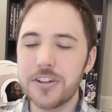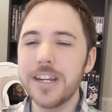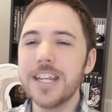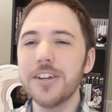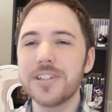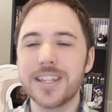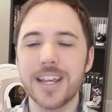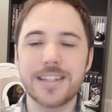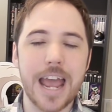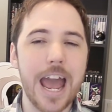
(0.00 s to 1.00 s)
You can use
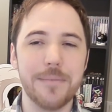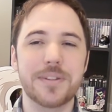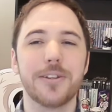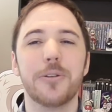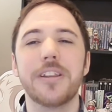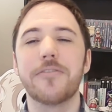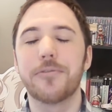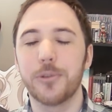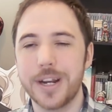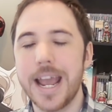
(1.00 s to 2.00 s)
this absolutely
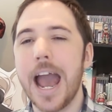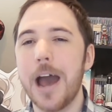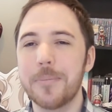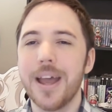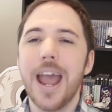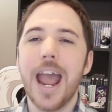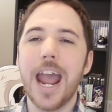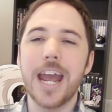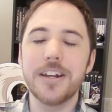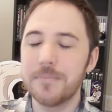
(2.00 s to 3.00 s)
free app
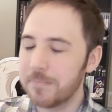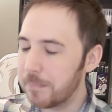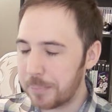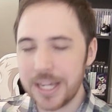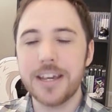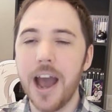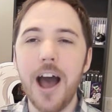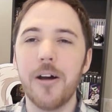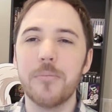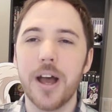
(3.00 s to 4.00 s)
and
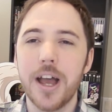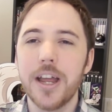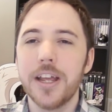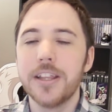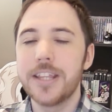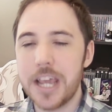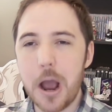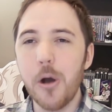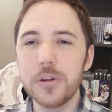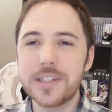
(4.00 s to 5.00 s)
become
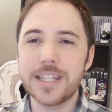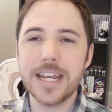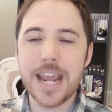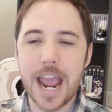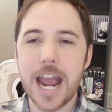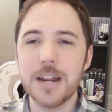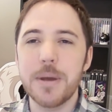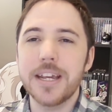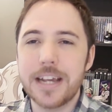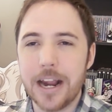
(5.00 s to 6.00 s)
the O C
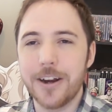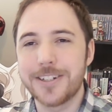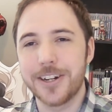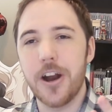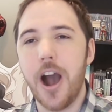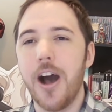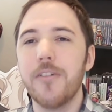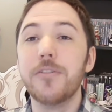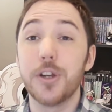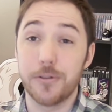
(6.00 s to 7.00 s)
anime character
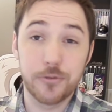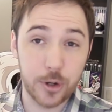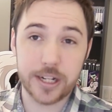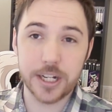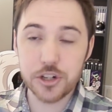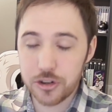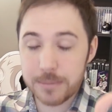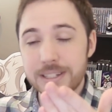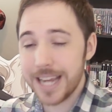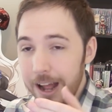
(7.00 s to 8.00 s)
of your freaking
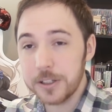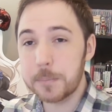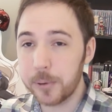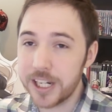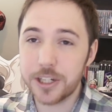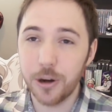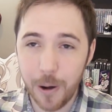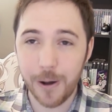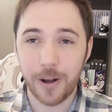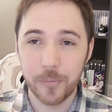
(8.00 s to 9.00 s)
dream. Sounds pretty
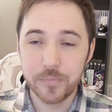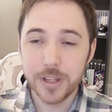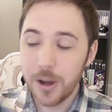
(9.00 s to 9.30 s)
cool.